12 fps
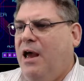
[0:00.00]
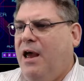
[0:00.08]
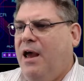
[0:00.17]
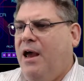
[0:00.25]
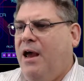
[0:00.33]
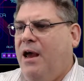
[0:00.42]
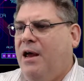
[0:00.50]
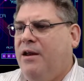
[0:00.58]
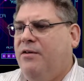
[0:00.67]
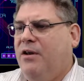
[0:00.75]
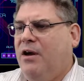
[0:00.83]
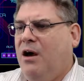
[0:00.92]

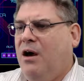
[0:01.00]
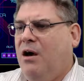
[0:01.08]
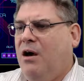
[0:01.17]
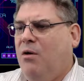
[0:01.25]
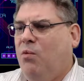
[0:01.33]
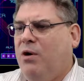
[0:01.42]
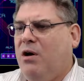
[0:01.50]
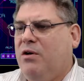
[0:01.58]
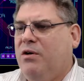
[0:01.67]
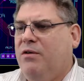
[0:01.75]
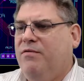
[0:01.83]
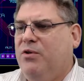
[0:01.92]
and we're not
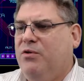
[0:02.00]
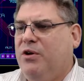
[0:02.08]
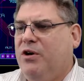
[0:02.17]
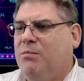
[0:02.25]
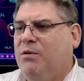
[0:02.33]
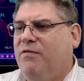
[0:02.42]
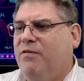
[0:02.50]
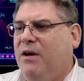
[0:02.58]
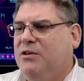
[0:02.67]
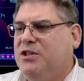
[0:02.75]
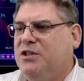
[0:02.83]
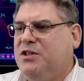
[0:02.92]
going to view the Gerber
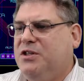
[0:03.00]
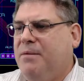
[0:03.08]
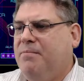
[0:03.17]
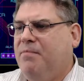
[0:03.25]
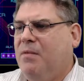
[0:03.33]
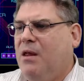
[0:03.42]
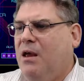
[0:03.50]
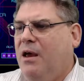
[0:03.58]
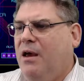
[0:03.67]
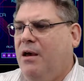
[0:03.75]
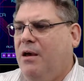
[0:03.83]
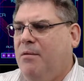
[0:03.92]
file just yet,
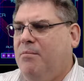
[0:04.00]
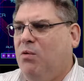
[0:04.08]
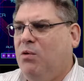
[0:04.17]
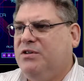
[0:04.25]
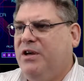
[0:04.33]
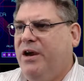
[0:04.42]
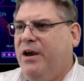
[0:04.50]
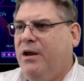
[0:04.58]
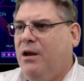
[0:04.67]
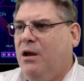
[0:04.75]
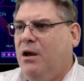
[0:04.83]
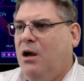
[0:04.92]
but we'll
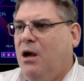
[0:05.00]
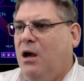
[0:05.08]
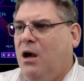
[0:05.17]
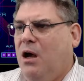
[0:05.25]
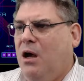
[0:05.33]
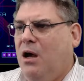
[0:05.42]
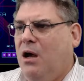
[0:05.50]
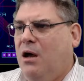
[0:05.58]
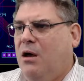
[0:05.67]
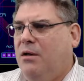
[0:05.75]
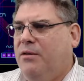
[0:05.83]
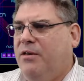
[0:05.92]
say
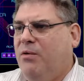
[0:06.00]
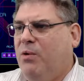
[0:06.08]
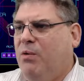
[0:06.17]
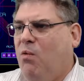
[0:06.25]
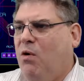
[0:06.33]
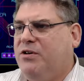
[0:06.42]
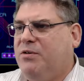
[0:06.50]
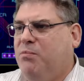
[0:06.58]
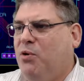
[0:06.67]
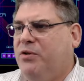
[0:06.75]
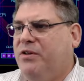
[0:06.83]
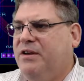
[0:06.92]
that we want to
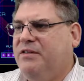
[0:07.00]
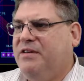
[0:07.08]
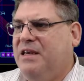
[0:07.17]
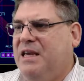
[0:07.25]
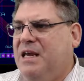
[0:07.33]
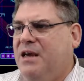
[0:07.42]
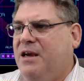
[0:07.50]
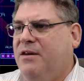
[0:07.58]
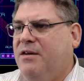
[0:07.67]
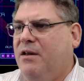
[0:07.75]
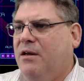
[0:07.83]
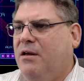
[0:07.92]
put this
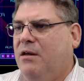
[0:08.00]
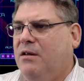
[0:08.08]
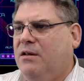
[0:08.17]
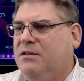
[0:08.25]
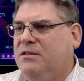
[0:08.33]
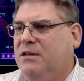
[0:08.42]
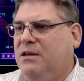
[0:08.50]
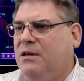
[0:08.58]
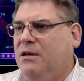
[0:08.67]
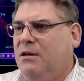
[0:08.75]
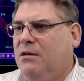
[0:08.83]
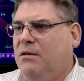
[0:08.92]
in, let's
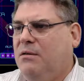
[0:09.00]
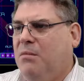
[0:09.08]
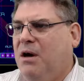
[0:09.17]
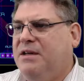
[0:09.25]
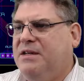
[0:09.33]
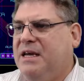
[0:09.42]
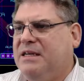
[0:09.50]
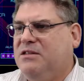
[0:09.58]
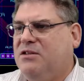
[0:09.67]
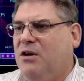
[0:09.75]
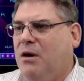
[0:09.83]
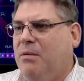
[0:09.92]
see, my
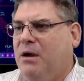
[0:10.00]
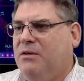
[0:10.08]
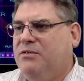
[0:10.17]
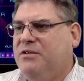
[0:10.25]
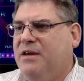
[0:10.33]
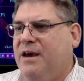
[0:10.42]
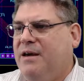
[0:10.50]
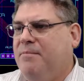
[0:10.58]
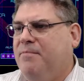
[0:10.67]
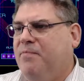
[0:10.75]
desktop. How's that?